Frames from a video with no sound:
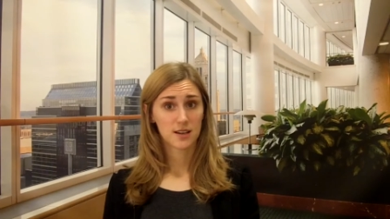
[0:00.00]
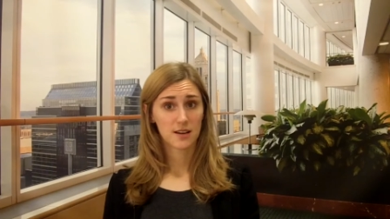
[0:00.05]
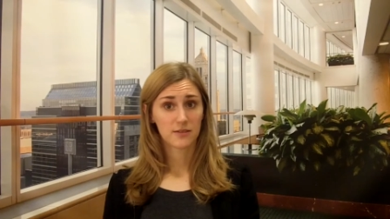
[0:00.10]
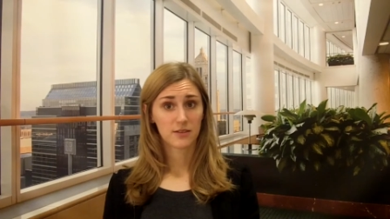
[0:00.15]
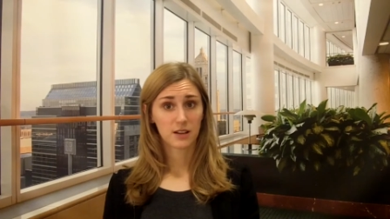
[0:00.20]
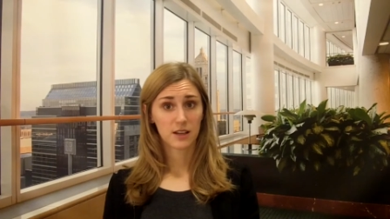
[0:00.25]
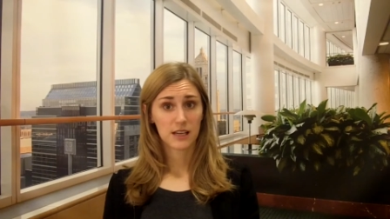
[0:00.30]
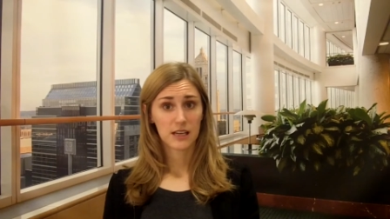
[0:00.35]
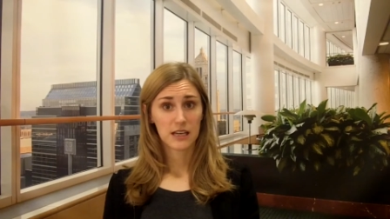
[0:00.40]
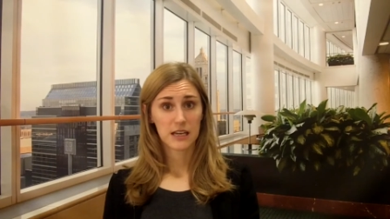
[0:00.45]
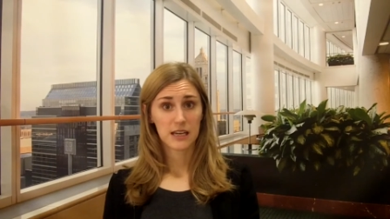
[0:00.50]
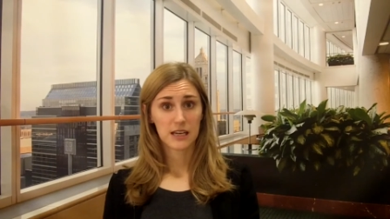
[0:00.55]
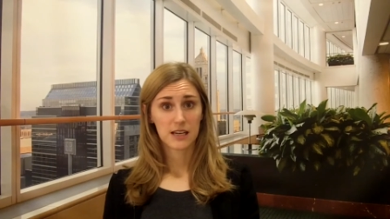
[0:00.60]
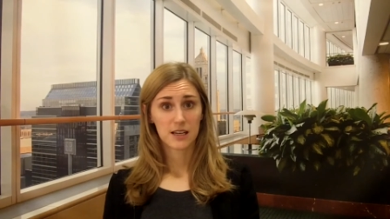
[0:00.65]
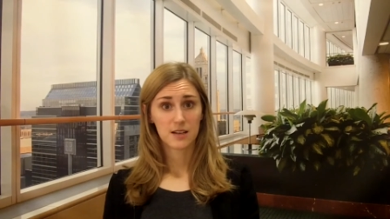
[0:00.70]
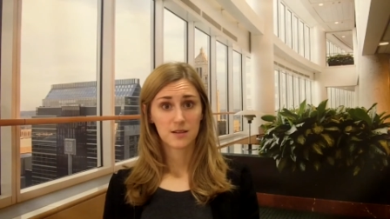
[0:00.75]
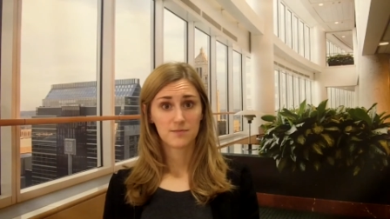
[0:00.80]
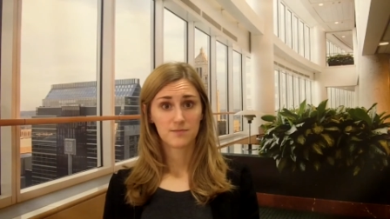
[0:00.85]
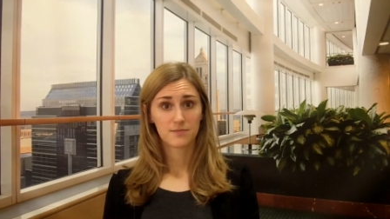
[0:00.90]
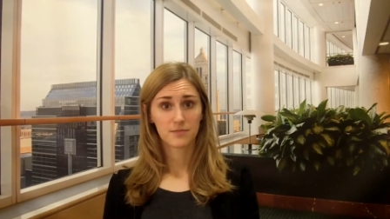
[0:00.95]
is definitely
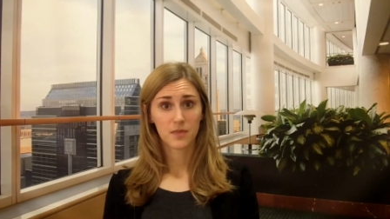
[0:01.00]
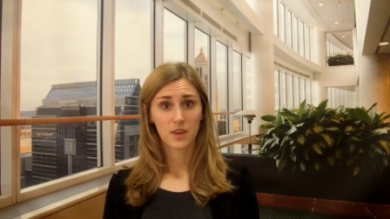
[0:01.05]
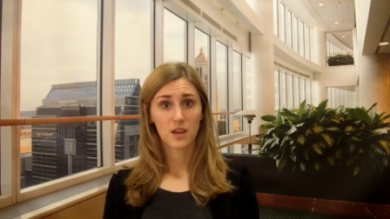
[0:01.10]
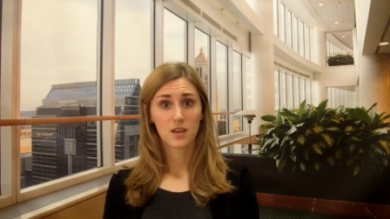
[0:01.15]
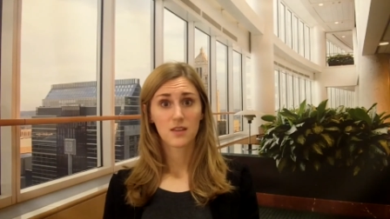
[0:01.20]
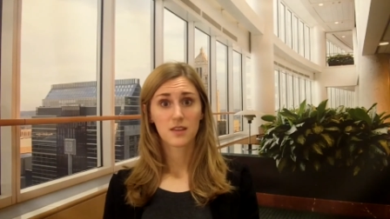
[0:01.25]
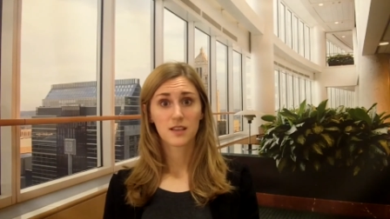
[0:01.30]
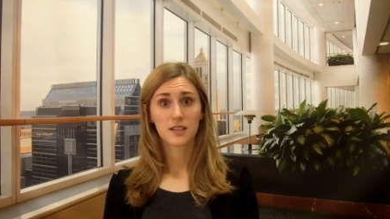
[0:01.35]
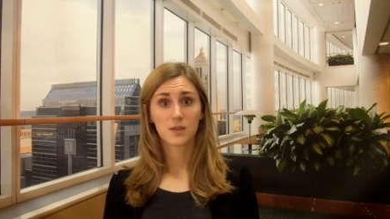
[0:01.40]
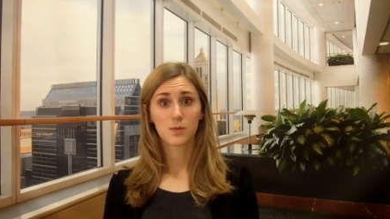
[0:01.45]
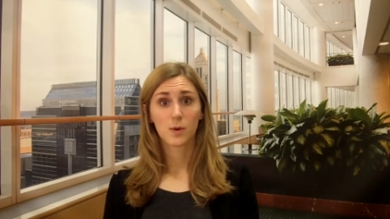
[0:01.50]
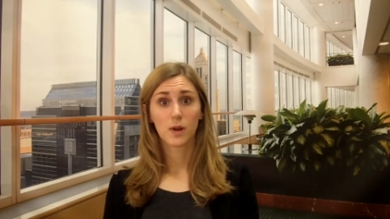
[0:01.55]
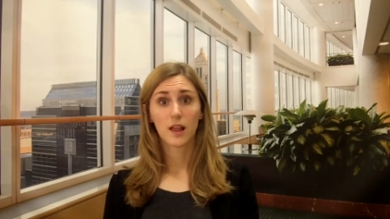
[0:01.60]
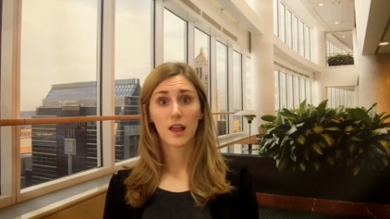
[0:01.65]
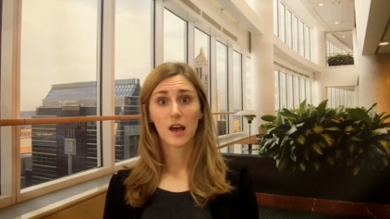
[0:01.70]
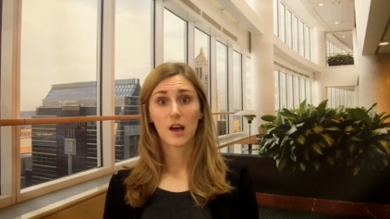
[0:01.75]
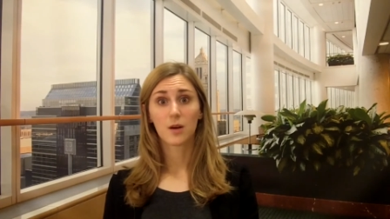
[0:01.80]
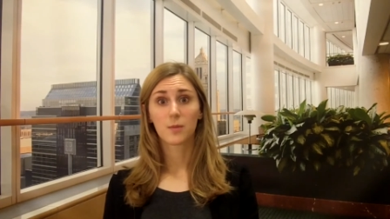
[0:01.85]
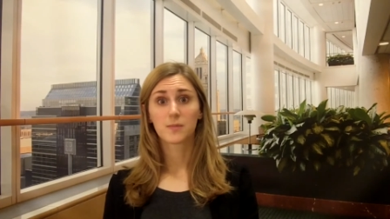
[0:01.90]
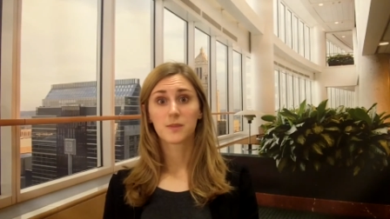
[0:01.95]
needed. This
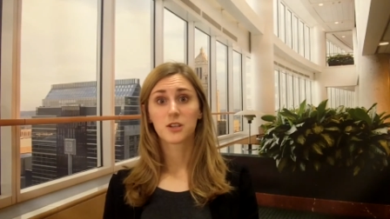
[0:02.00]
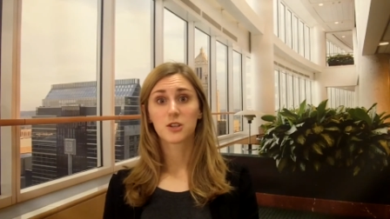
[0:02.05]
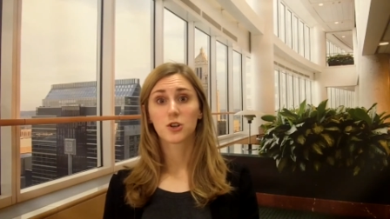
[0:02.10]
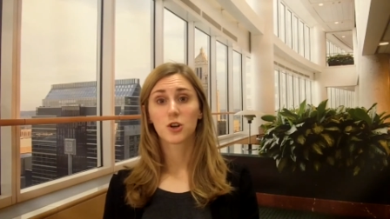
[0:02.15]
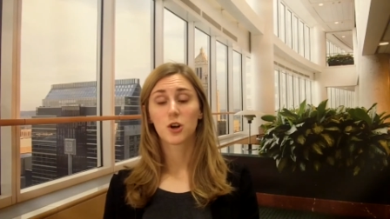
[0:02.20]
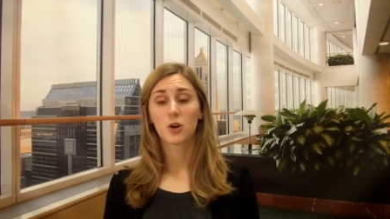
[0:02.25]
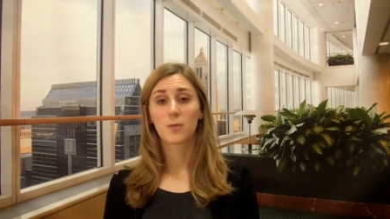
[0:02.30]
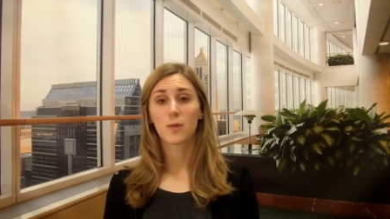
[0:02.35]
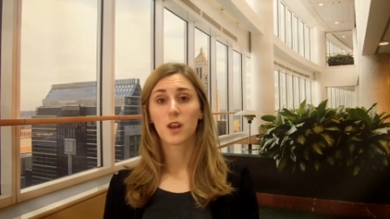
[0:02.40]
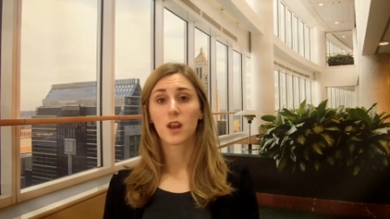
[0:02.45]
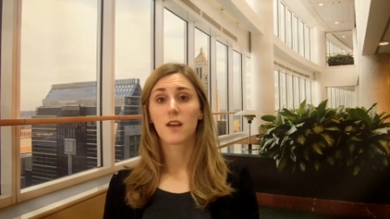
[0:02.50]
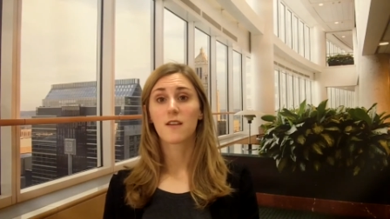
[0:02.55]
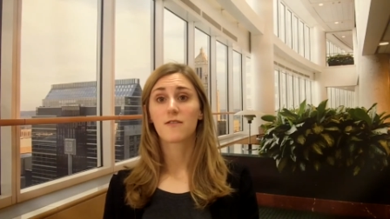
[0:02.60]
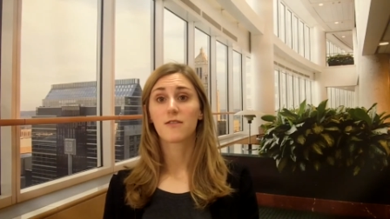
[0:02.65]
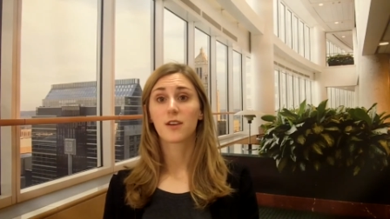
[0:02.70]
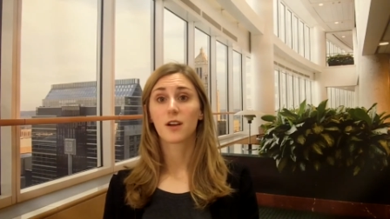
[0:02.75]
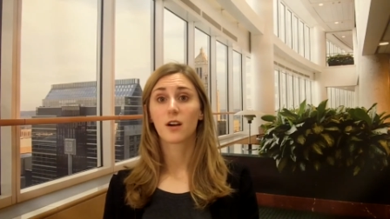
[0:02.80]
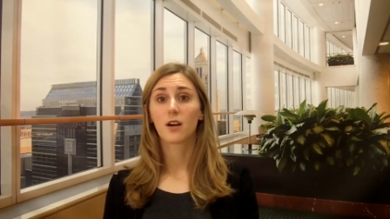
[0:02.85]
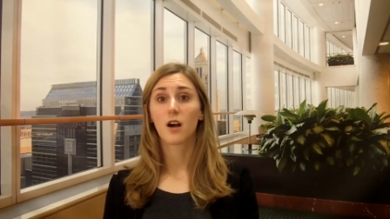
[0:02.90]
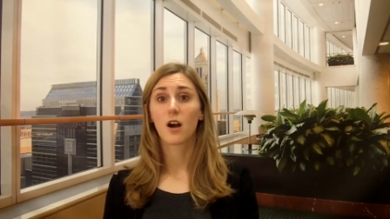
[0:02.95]
will help determine
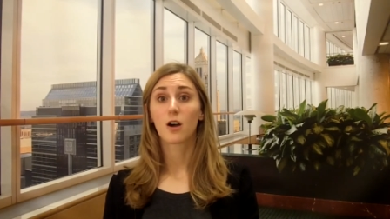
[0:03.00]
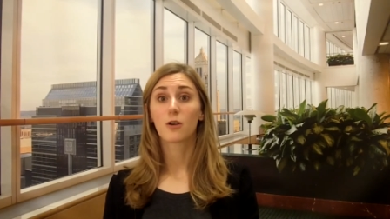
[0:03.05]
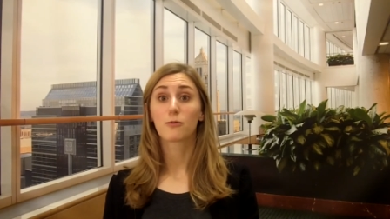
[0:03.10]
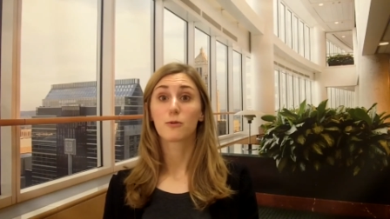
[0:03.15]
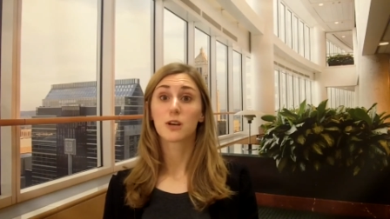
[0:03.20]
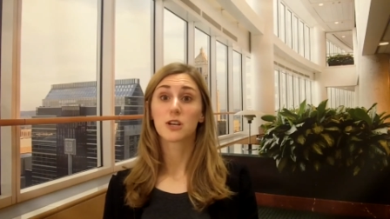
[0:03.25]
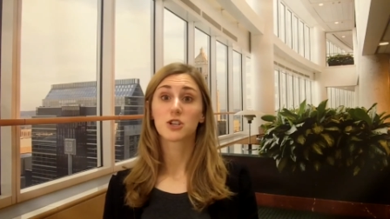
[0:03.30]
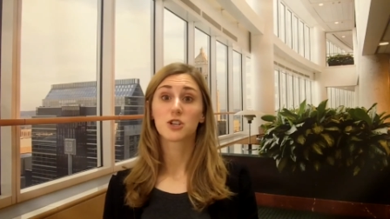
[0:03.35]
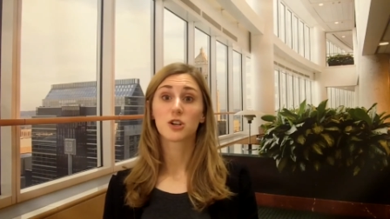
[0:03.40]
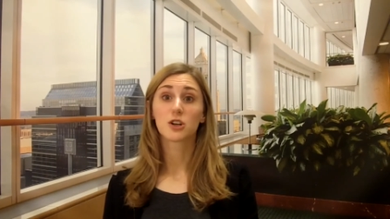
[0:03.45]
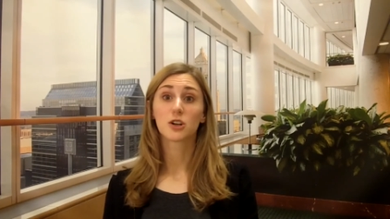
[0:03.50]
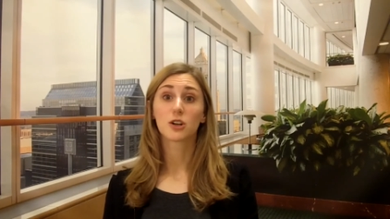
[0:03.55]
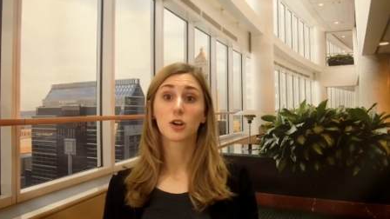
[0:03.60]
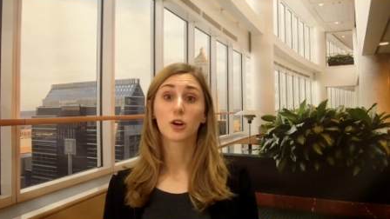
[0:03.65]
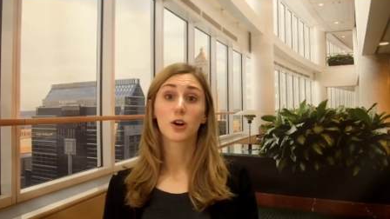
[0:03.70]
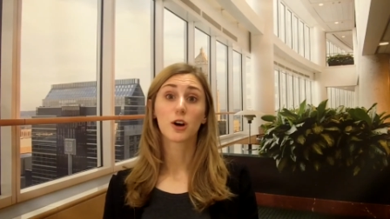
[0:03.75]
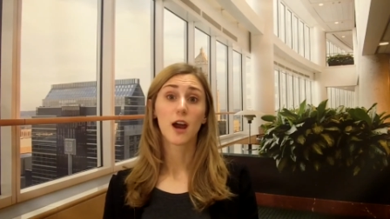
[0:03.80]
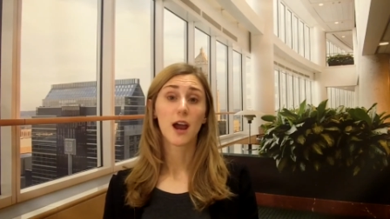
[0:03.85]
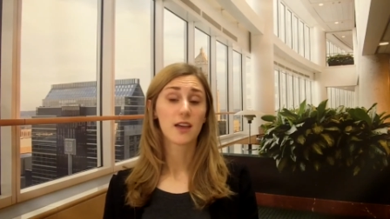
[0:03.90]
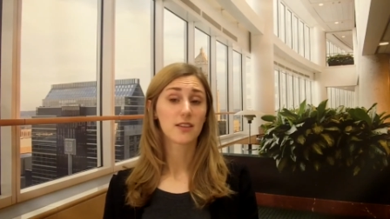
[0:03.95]
if there are
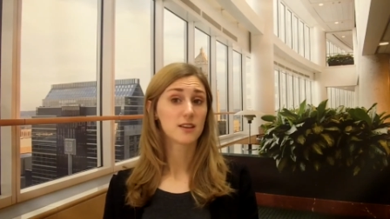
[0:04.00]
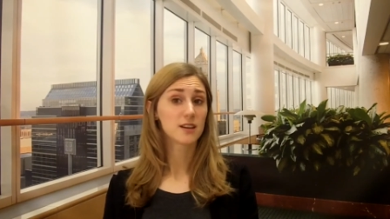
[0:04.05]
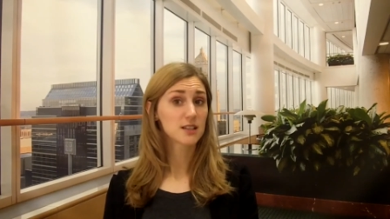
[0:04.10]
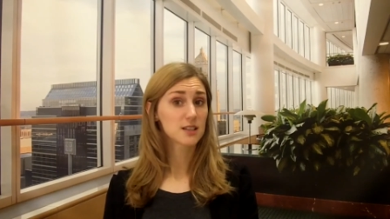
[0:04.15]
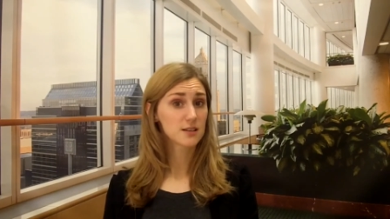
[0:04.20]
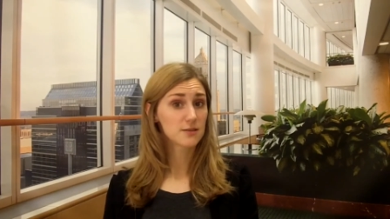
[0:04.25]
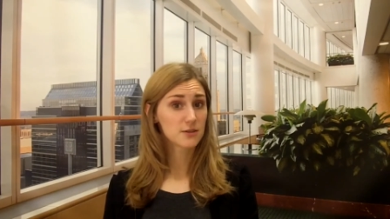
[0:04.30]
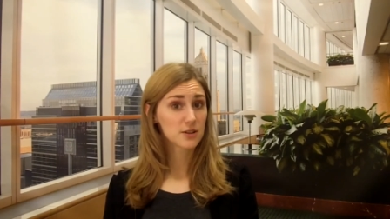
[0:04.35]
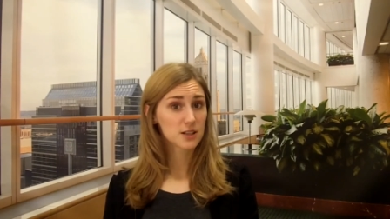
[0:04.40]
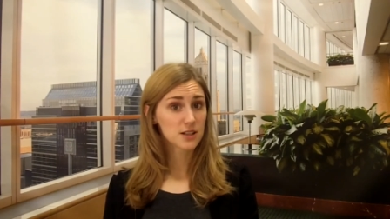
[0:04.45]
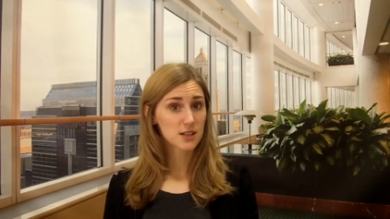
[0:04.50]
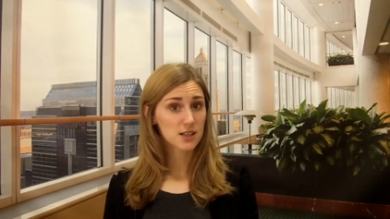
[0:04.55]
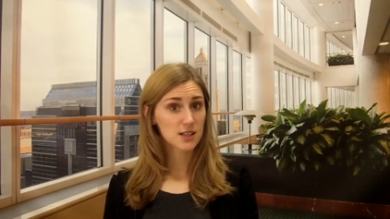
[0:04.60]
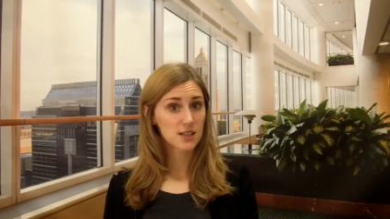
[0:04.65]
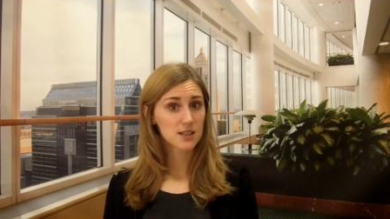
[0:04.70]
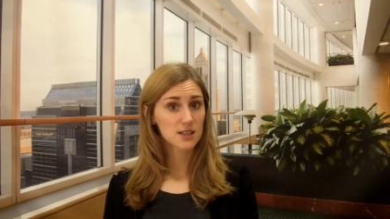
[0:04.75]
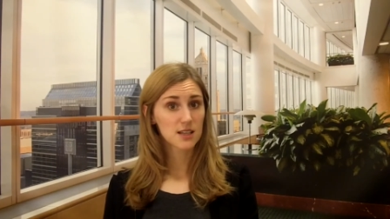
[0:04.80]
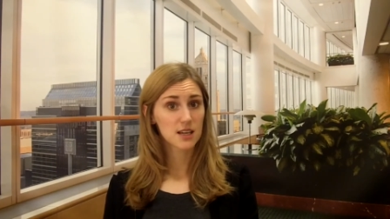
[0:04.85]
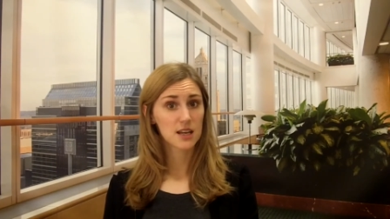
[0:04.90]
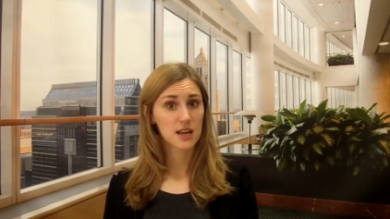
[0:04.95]
regional or ethnic
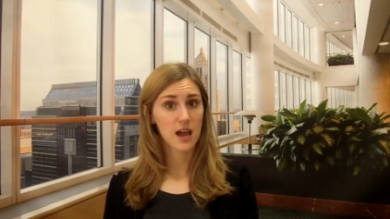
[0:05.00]
differences